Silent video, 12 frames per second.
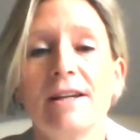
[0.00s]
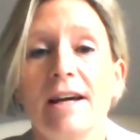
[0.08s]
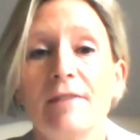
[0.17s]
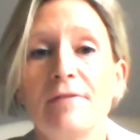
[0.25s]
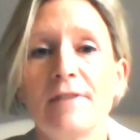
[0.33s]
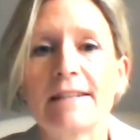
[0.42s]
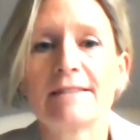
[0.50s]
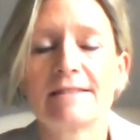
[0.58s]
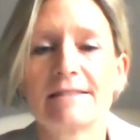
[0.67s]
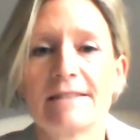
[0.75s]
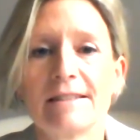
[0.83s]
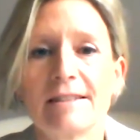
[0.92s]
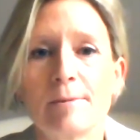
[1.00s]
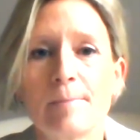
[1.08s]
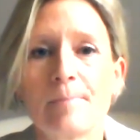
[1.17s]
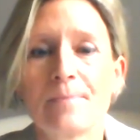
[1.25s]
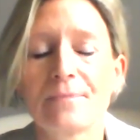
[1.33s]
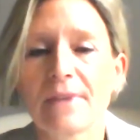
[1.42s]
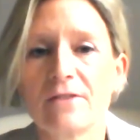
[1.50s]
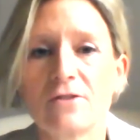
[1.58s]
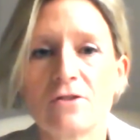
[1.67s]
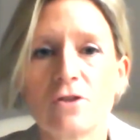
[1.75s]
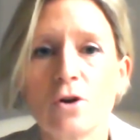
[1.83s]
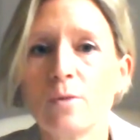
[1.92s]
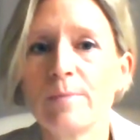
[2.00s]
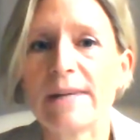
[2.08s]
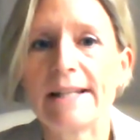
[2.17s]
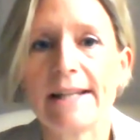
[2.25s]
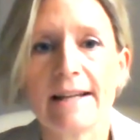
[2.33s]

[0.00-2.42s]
affects so many